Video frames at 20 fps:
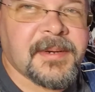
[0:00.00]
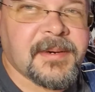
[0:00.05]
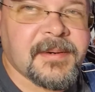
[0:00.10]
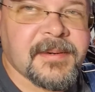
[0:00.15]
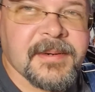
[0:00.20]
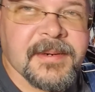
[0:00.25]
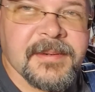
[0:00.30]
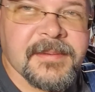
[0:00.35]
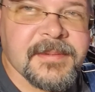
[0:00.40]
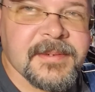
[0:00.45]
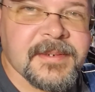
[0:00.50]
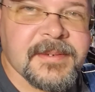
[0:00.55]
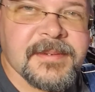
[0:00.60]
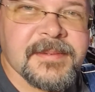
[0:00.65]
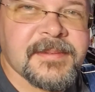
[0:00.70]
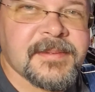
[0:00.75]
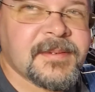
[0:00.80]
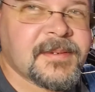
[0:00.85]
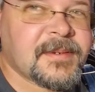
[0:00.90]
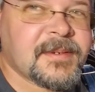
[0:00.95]
on it,
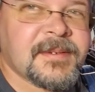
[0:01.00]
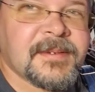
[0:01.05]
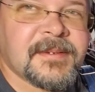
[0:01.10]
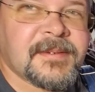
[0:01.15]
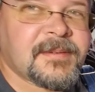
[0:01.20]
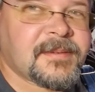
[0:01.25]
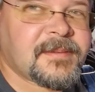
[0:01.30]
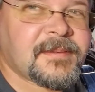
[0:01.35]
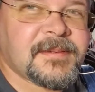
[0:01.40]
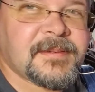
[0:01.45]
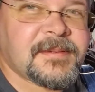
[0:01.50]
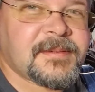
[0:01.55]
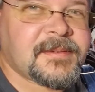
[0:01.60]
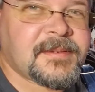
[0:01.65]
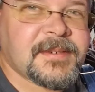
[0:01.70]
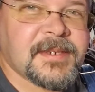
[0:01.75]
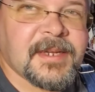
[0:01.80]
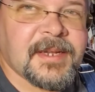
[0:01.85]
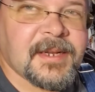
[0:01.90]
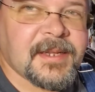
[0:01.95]

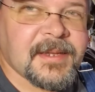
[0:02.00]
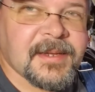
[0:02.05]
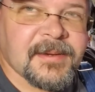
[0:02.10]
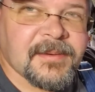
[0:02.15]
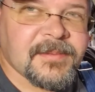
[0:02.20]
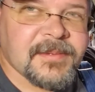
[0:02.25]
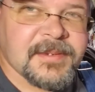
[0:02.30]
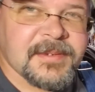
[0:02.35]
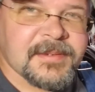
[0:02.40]
jelly on it,